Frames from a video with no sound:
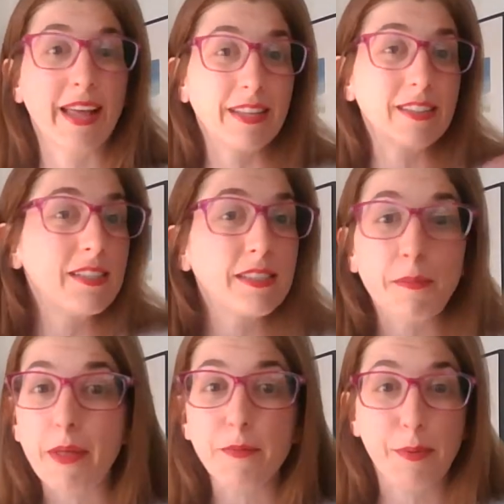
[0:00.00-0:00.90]
and listen to
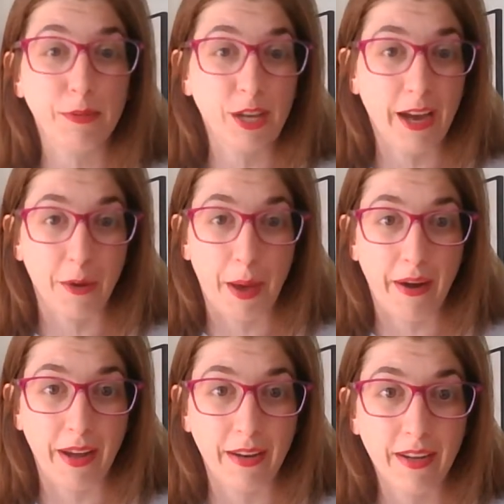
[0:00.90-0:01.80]
some other people talk
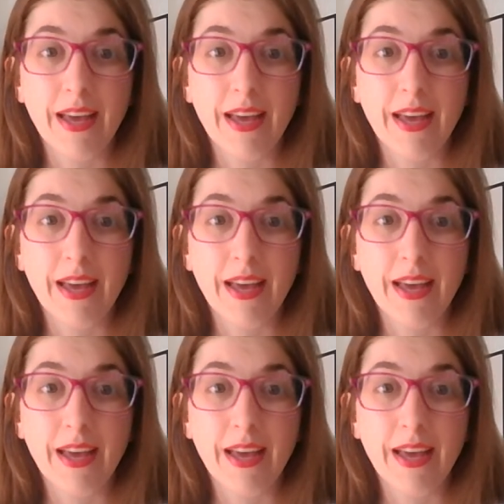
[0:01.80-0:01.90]
about it?